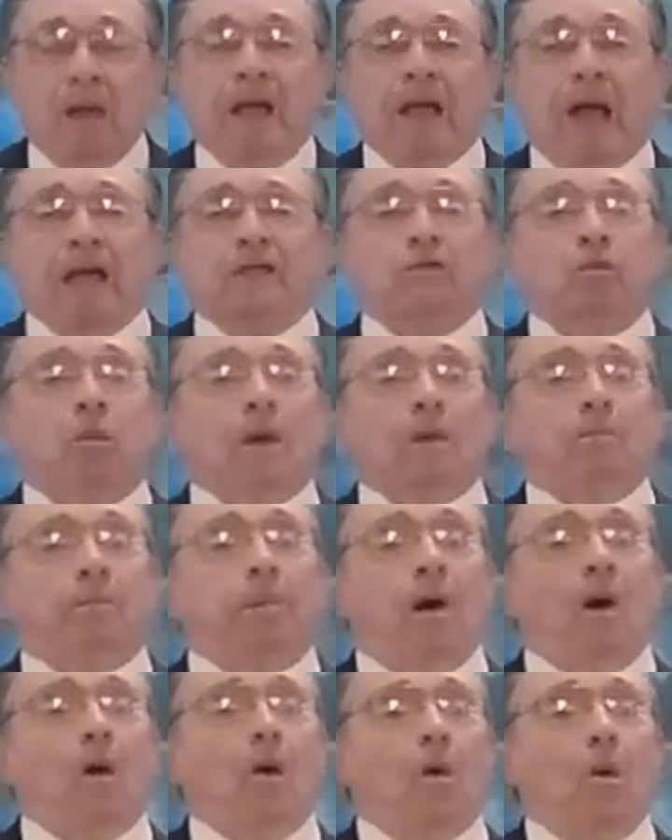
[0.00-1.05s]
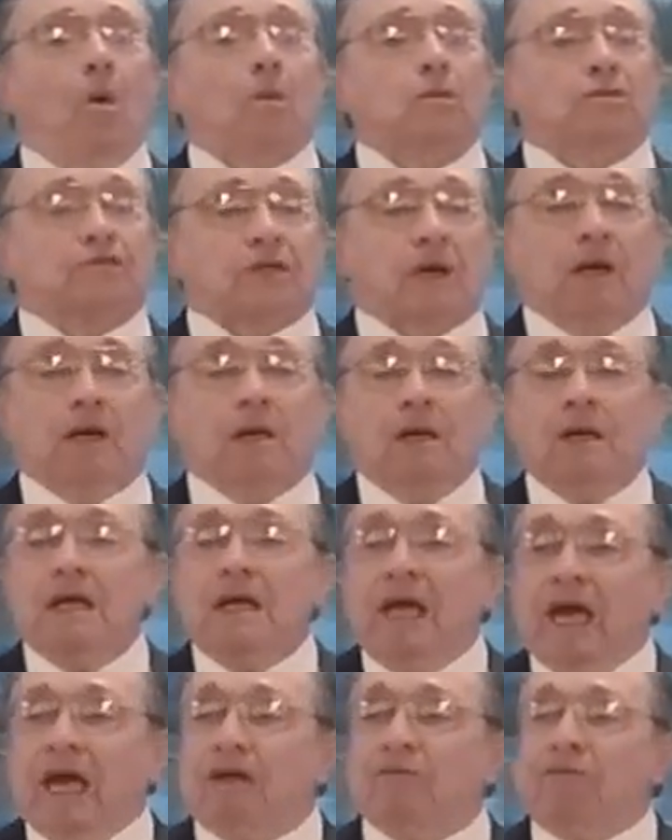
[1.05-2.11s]
That's what Paul said
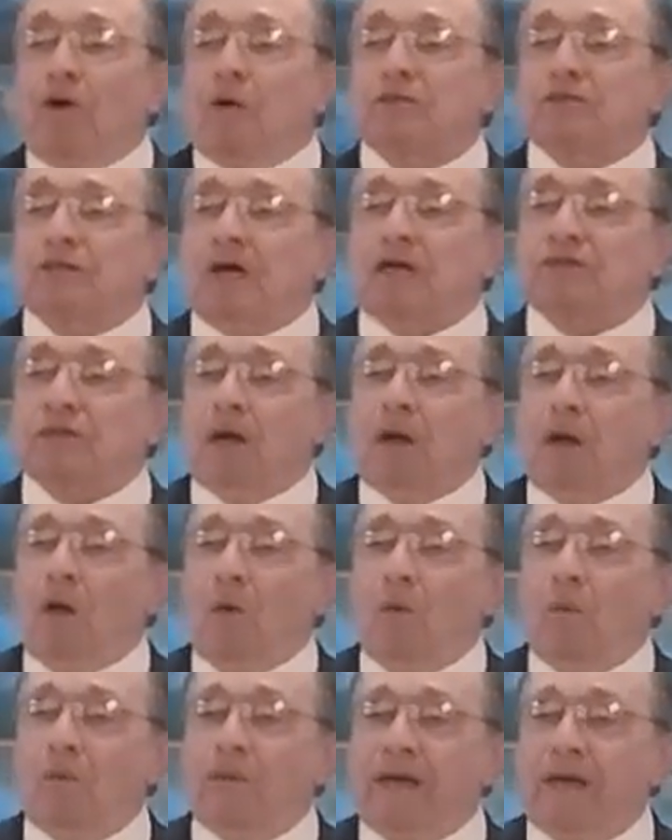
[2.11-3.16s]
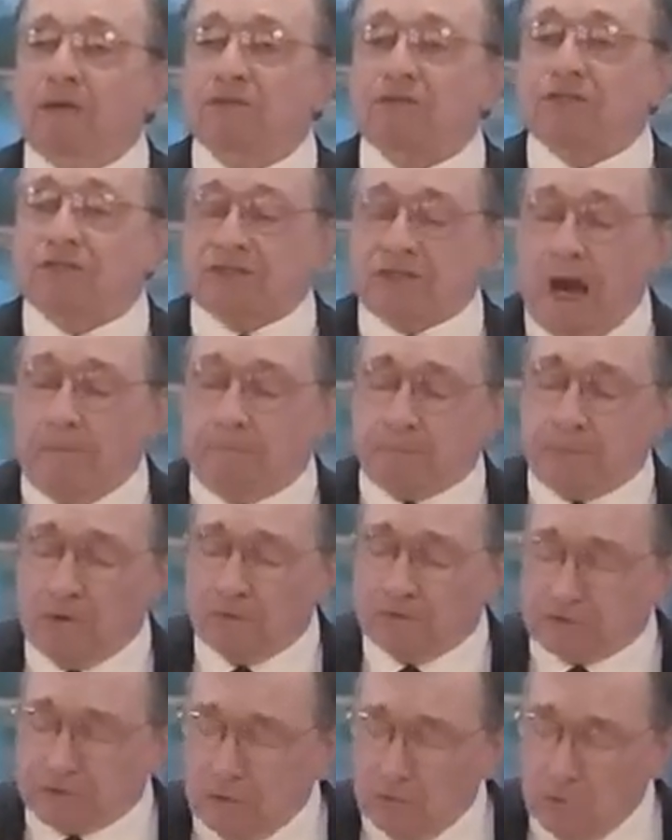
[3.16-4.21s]
in 1 Thessalonians
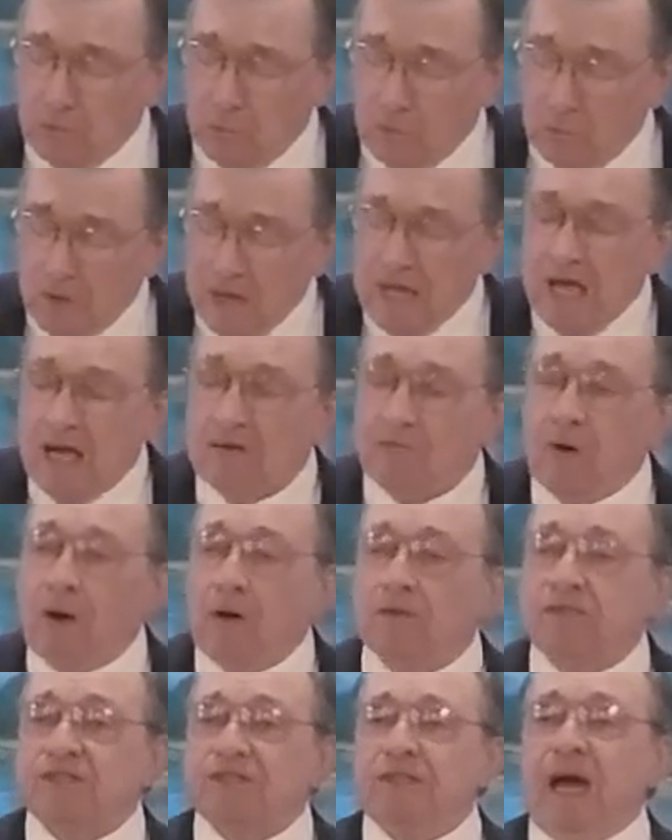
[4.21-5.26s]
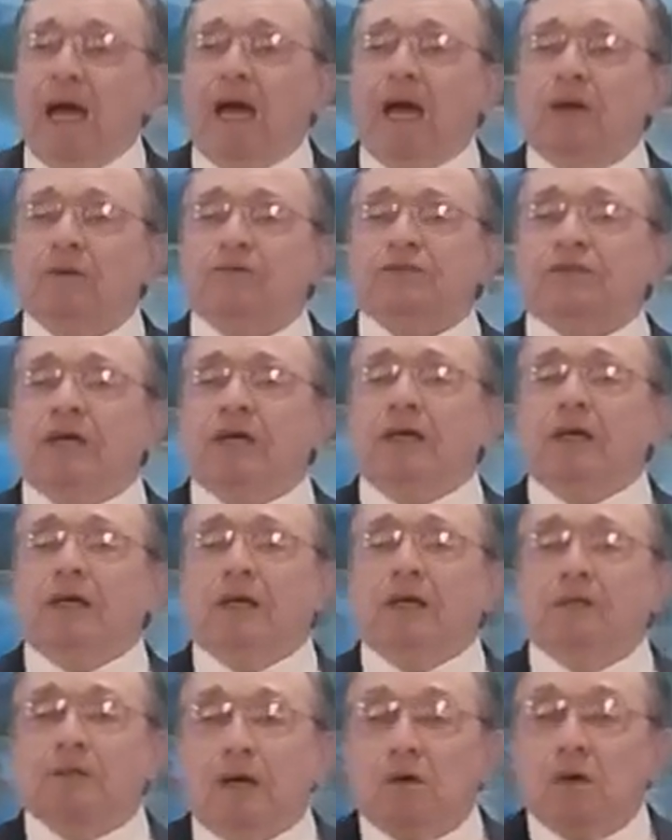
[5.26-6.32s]
chapter 2, verse
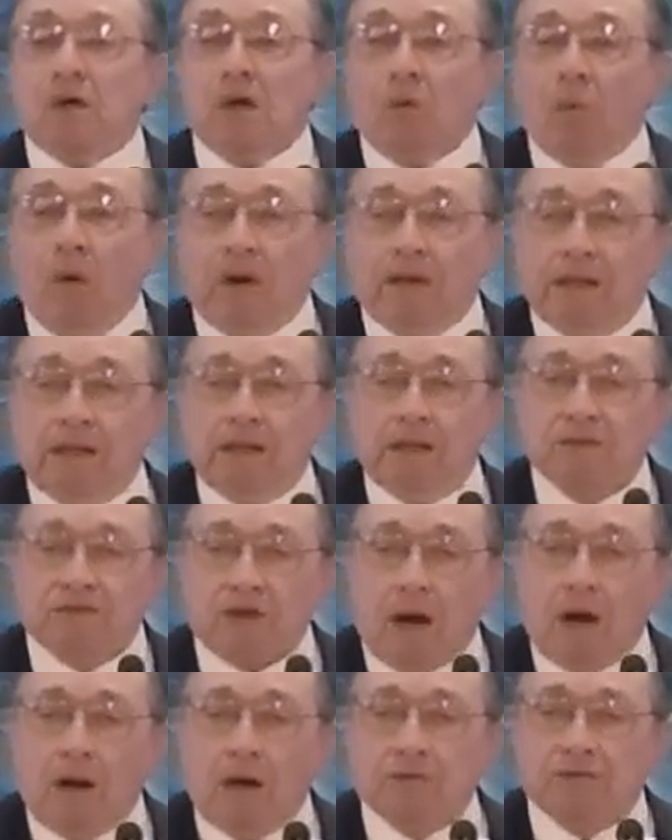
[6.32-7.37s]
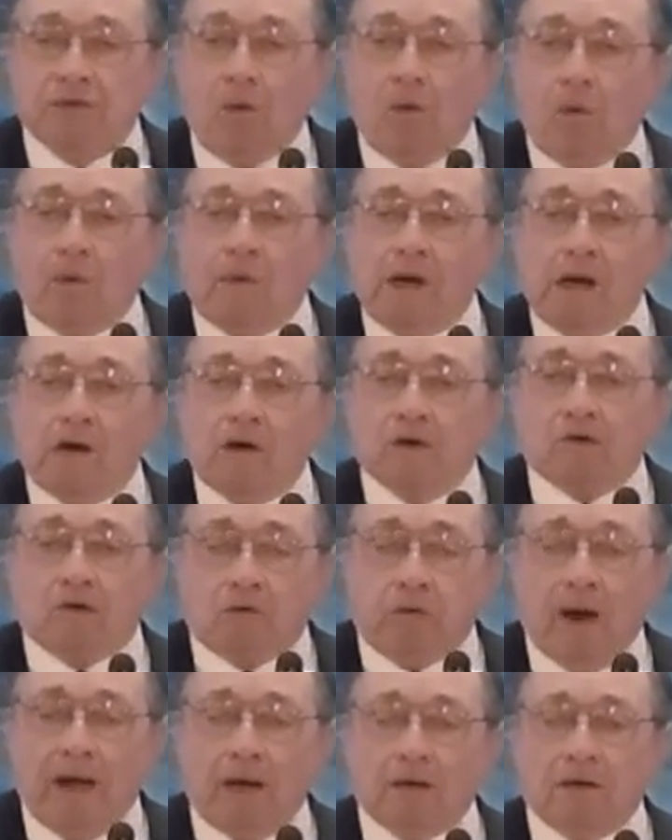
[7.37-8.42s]
19. What is our joy or
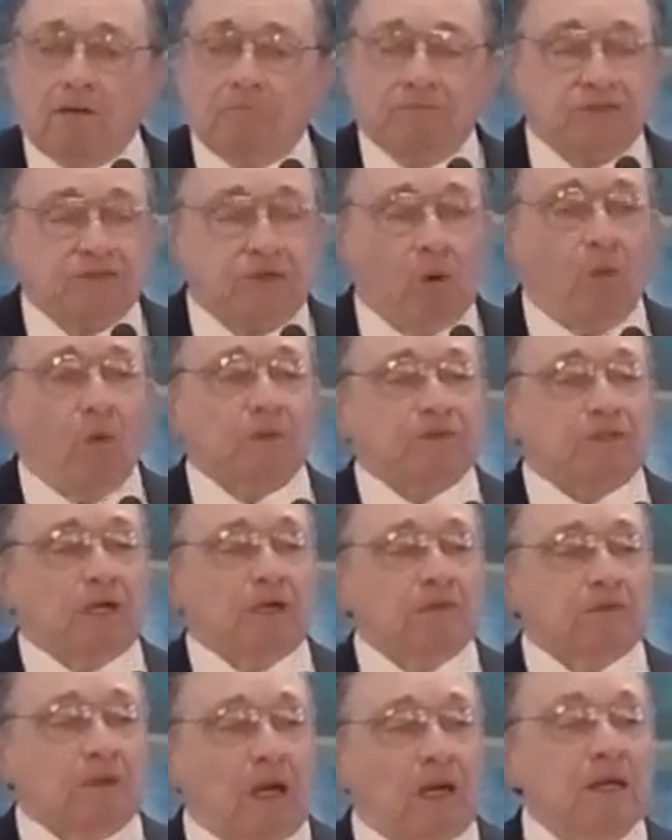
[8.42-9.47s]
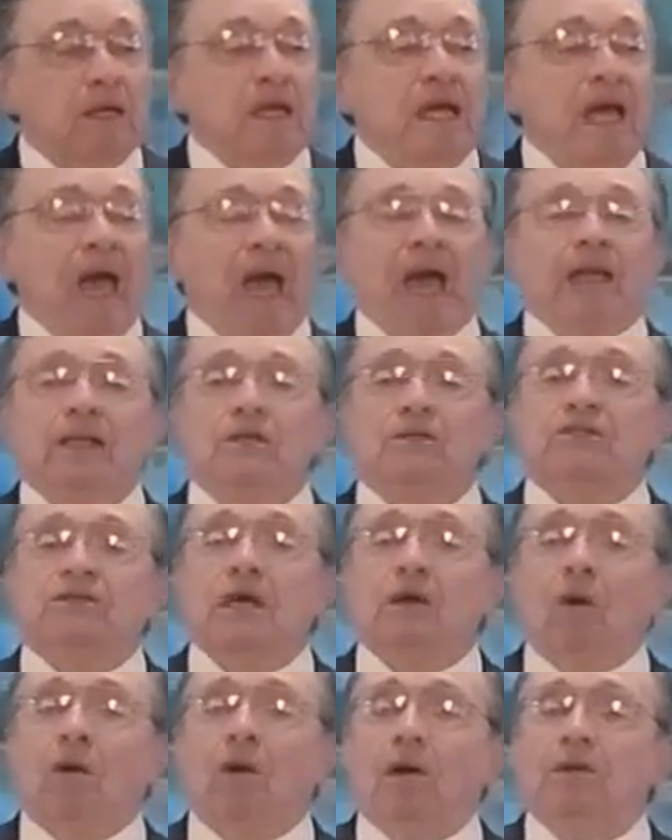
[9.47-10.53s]
crown of rejoicing? And he
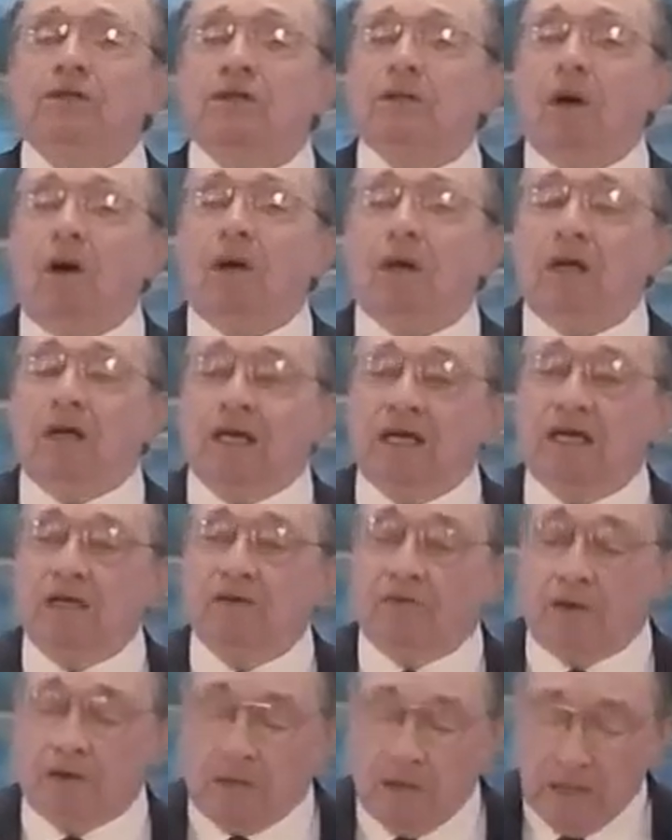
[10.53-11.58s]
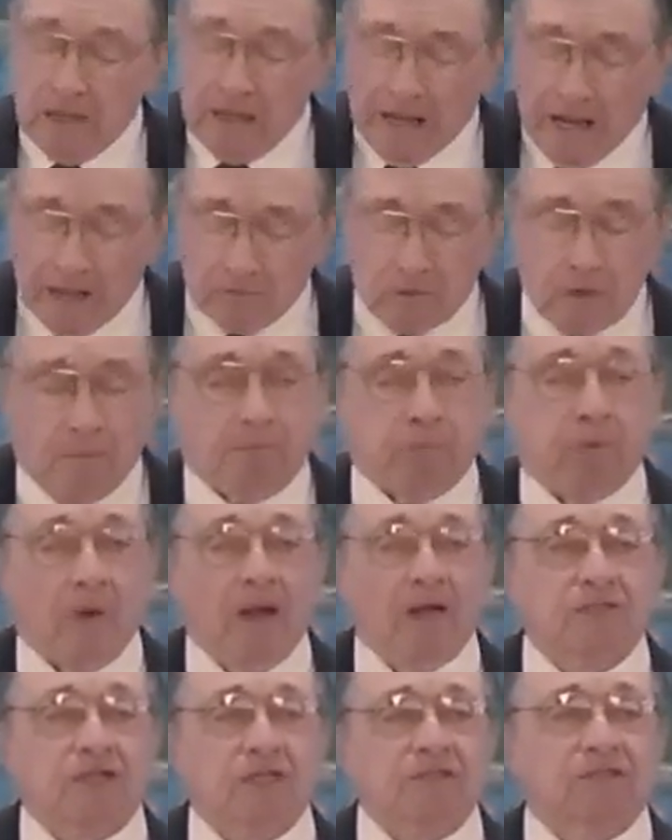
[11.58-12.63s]
said, "Are you not even in the
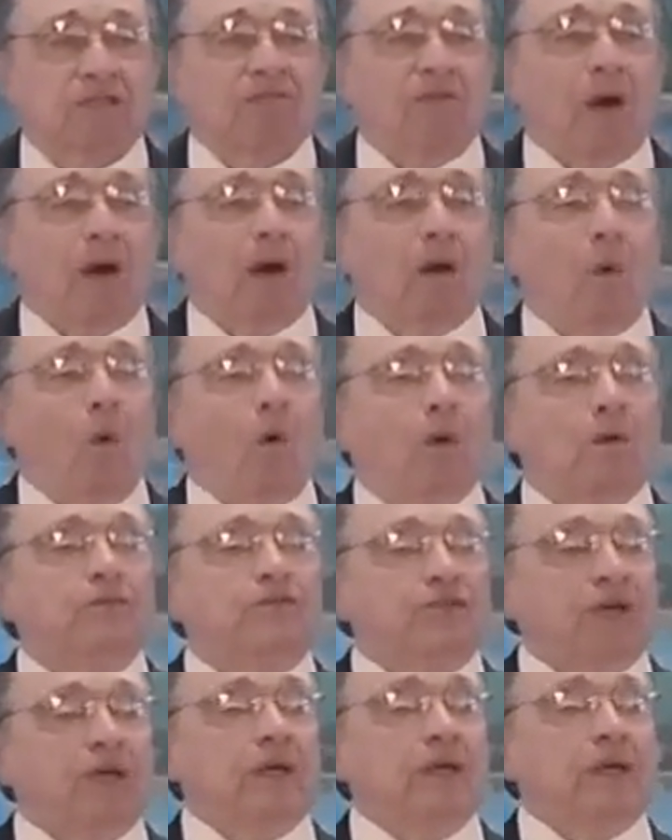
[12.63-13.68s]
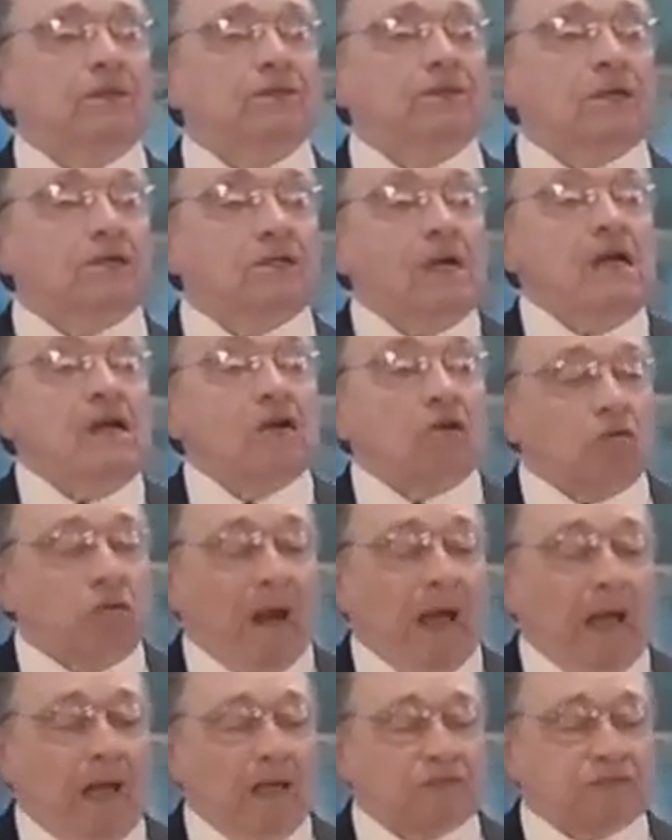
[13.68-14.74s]
presence of our Lord Jesus
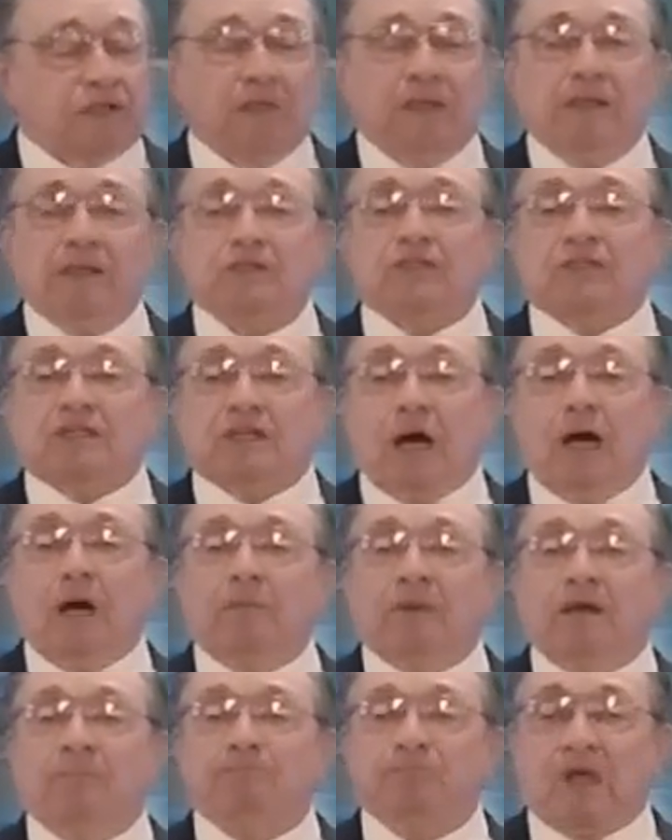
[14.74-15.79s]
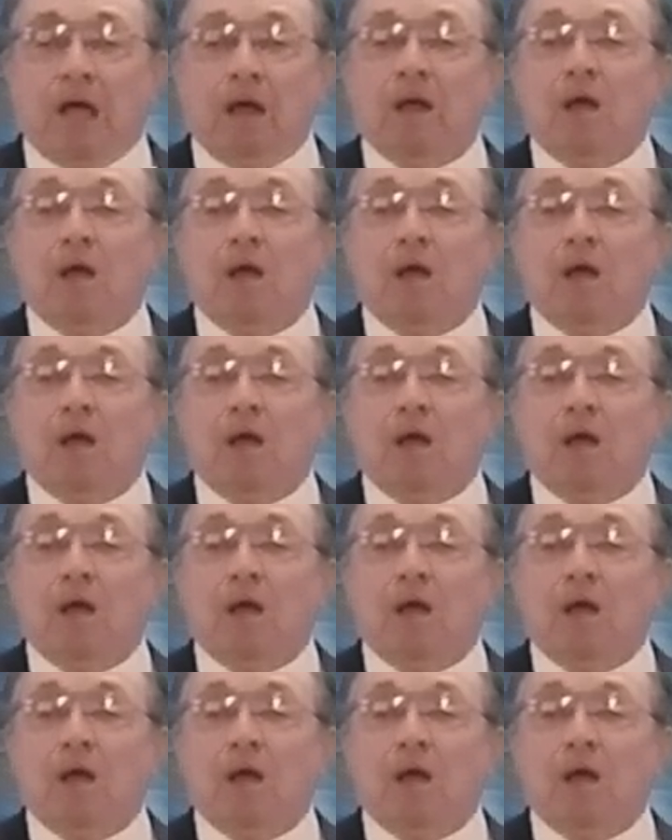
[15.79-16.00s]
Christ that is coming?"